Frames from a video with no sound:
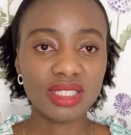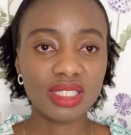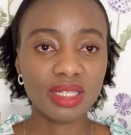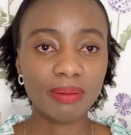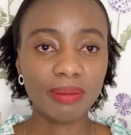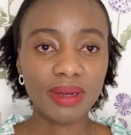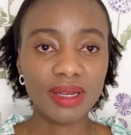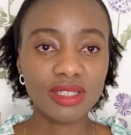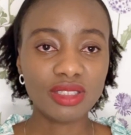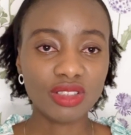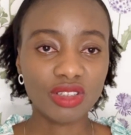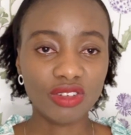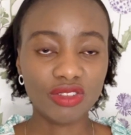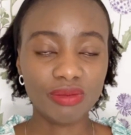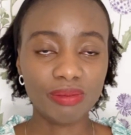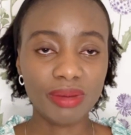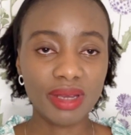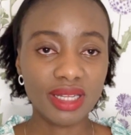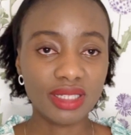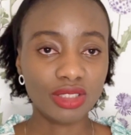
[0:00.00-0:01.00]
a place
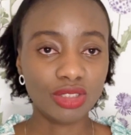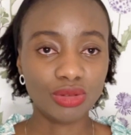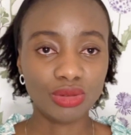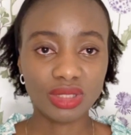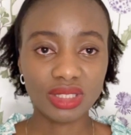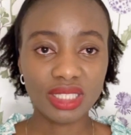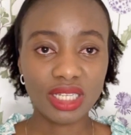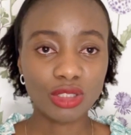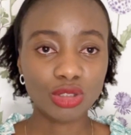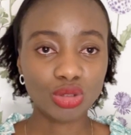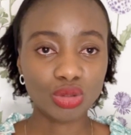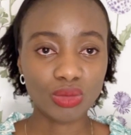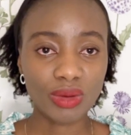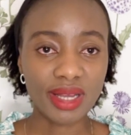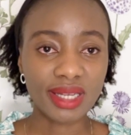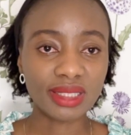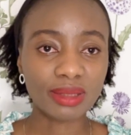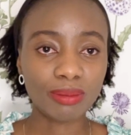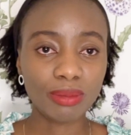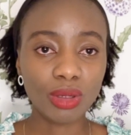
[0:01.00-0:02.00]
of birth, you would say to
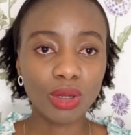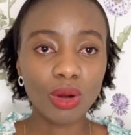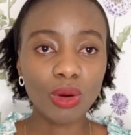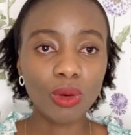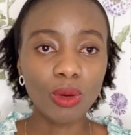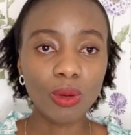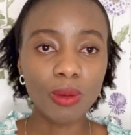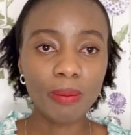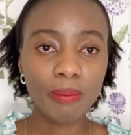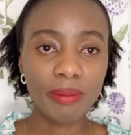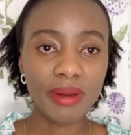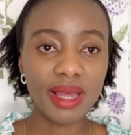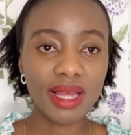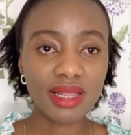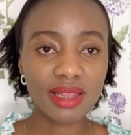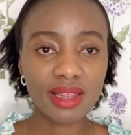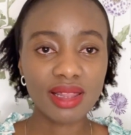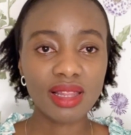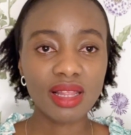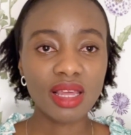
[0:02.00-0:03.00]
explore home
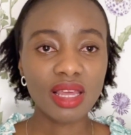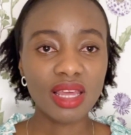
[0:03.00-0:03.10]
birth.